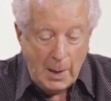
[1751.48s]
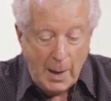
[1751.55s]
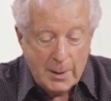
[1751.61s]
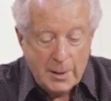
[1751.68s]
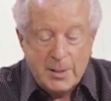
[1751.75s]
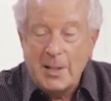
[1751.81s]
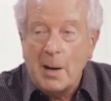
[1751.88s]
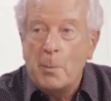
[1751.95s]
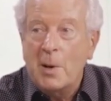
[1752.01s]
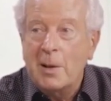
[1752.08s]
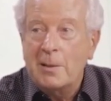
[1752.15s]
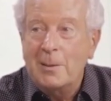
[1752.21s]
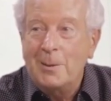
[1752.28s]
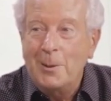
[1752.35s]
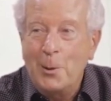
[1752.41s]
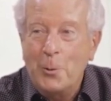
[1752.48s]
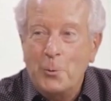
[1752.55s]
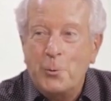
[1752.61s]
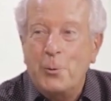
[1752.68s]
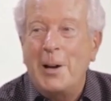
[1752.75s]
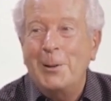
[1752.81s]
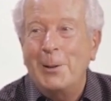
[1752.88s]
and a somewhat
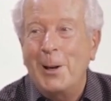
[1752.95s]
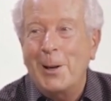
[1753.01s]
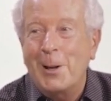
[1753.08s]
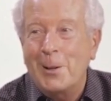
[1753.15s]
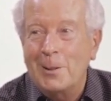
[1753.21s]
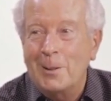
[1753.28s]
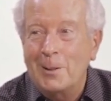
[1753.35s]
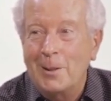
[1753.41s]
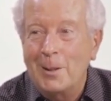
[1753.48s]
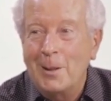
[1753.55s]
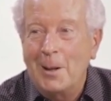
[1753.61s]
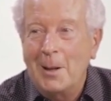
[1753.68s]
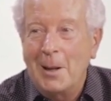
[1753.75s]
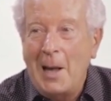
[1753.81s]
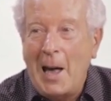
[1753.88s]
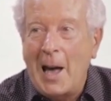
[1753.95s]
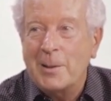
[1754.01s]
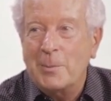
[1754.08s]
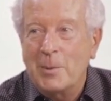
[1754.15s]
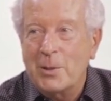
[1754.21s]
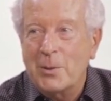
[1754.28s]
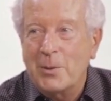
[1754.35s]
friendlier
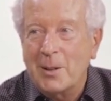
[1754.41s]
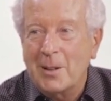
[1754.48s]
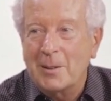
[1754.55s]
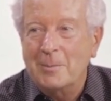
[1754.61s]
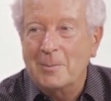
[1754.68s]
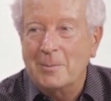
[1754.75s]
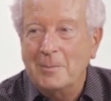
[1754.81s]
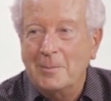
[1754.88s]
atmosphere.